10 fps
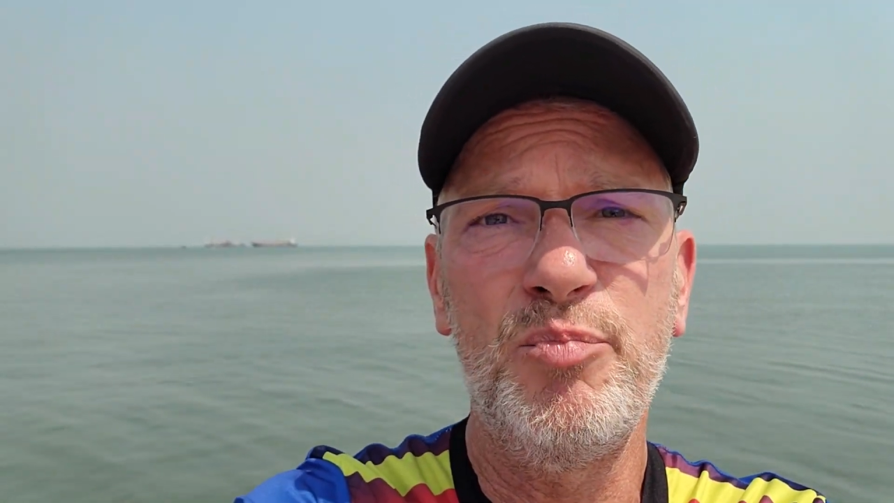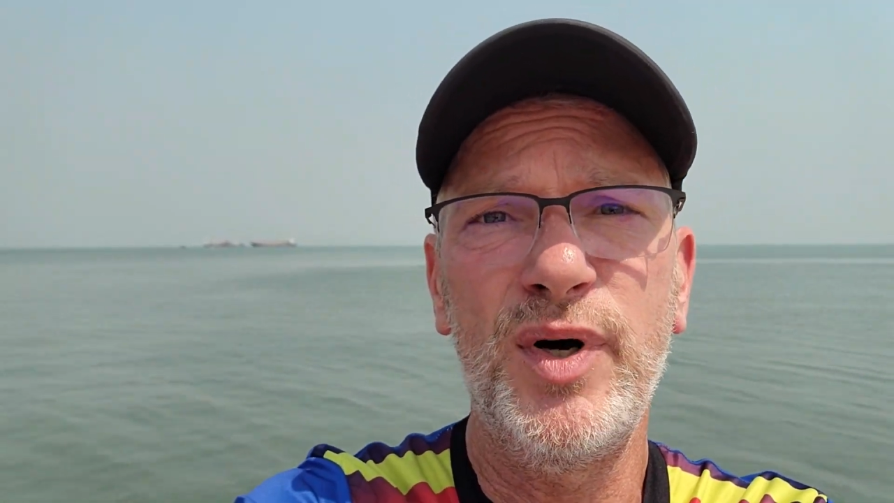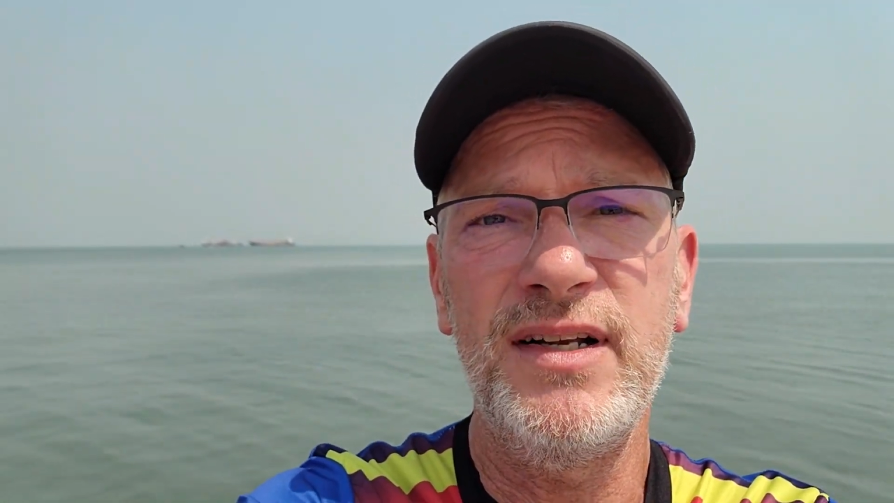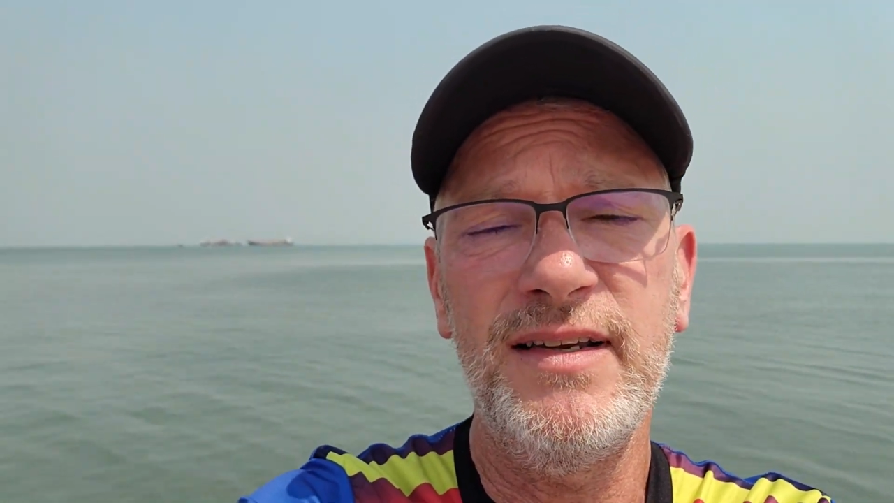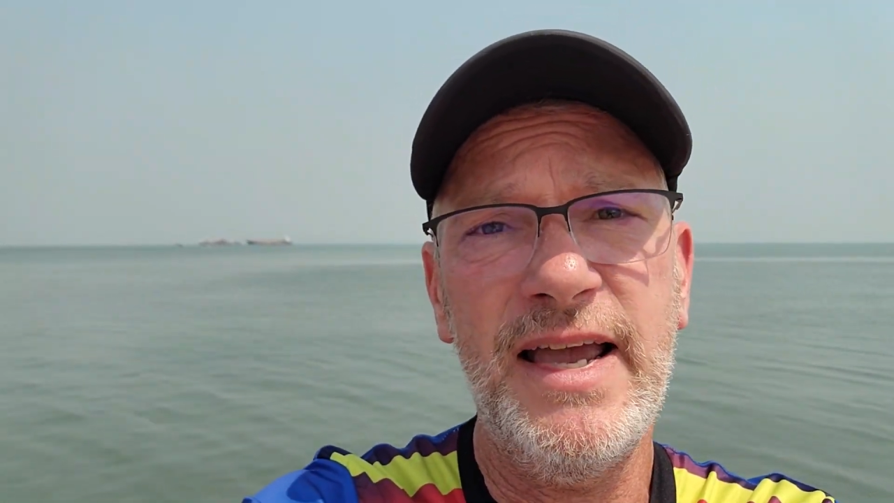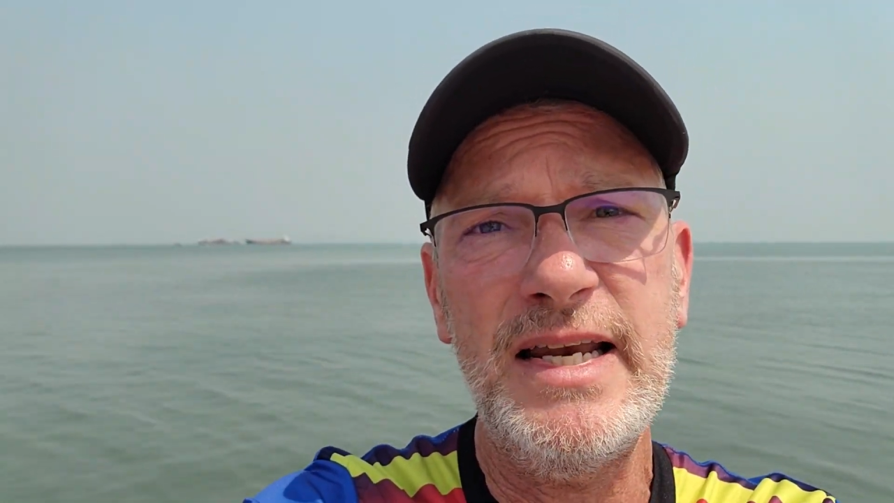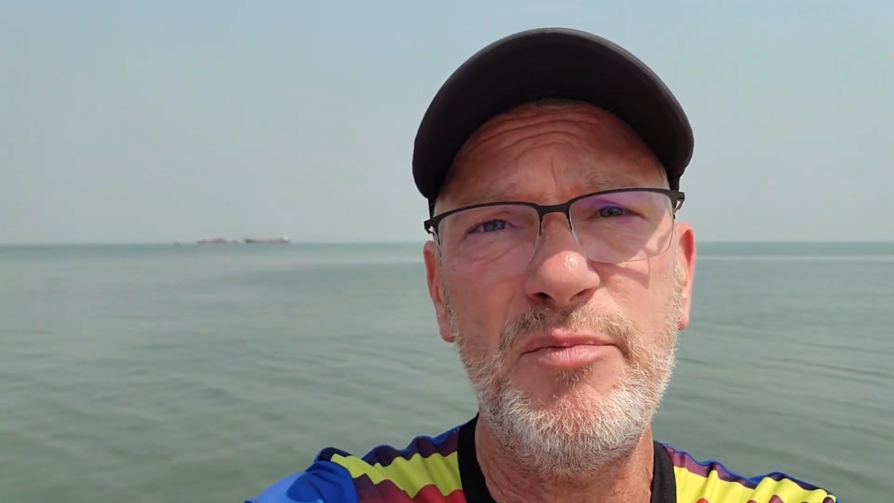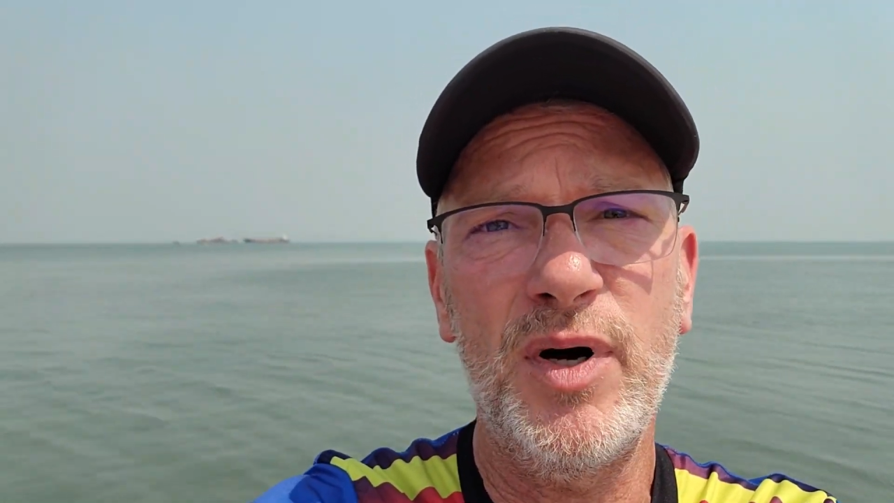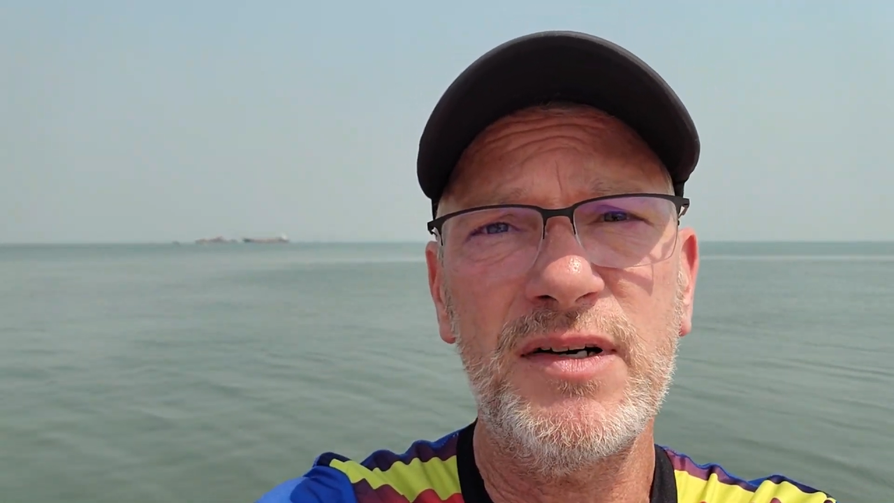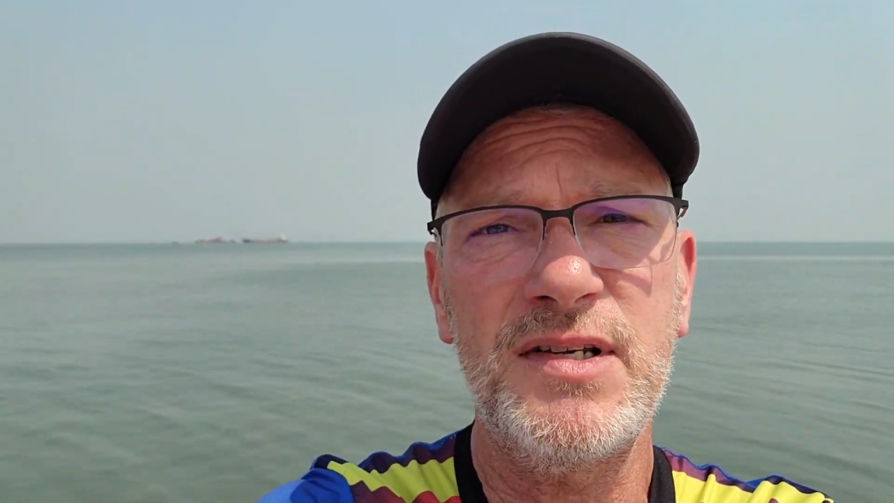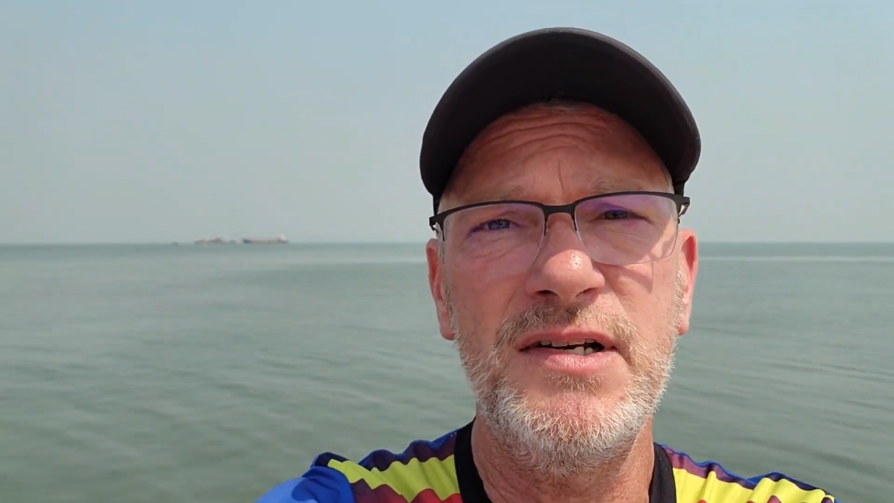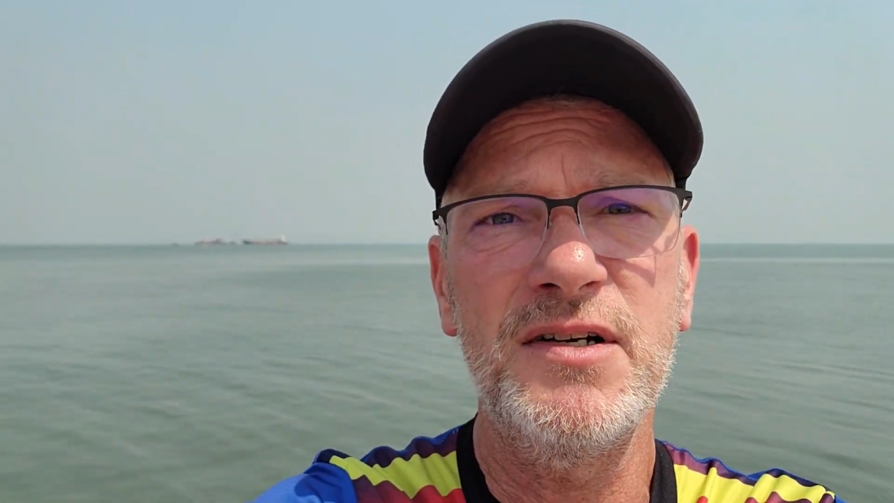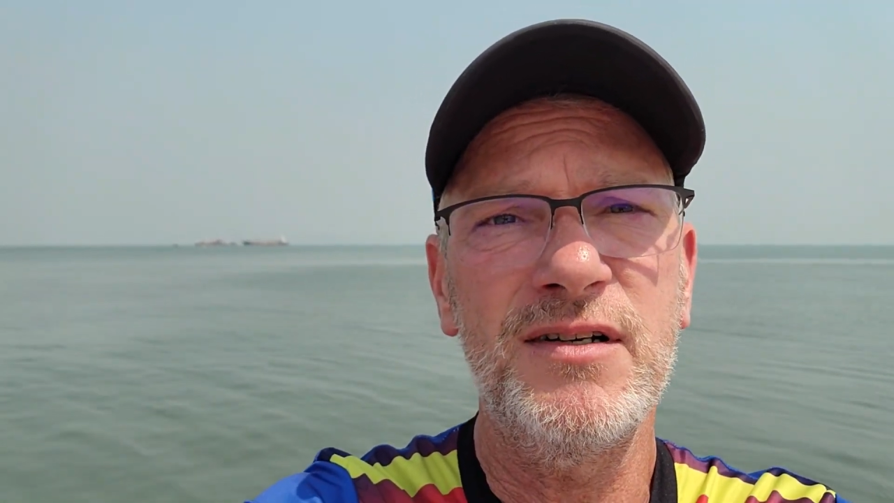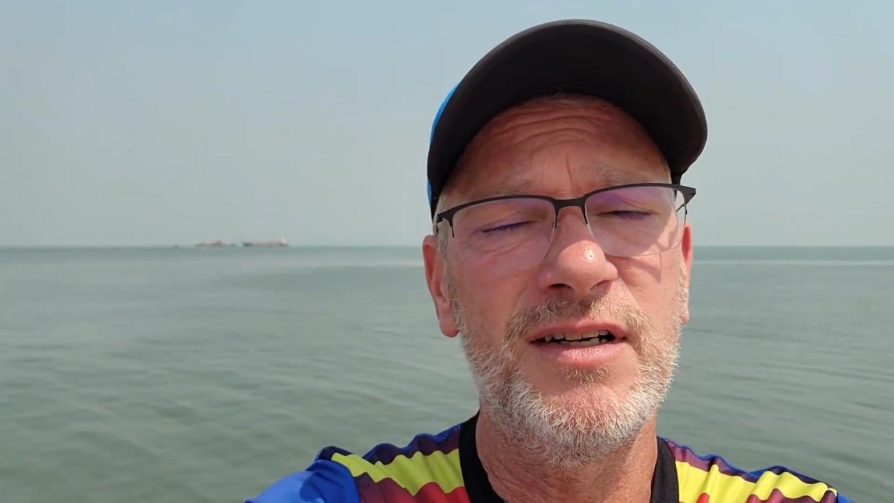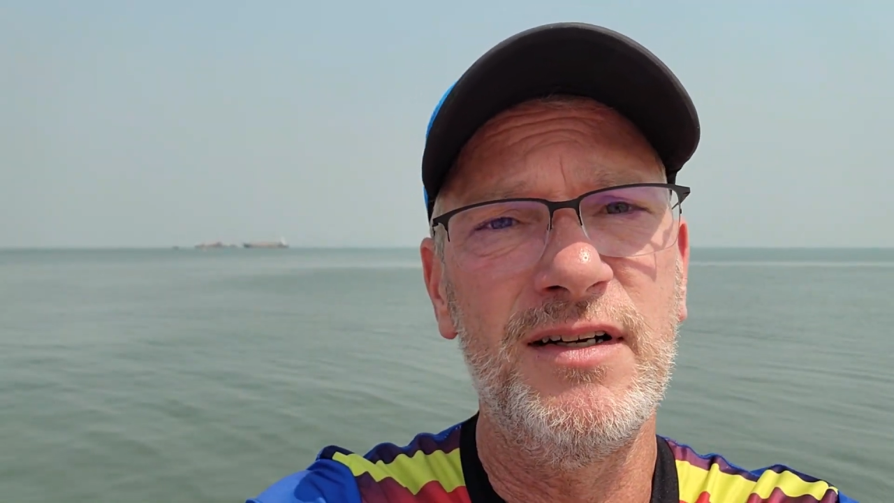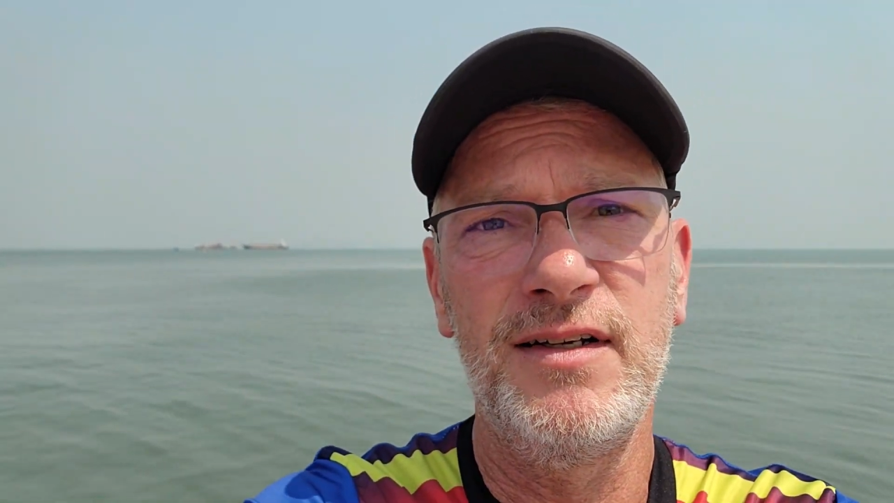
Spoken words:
but 80 bucks here,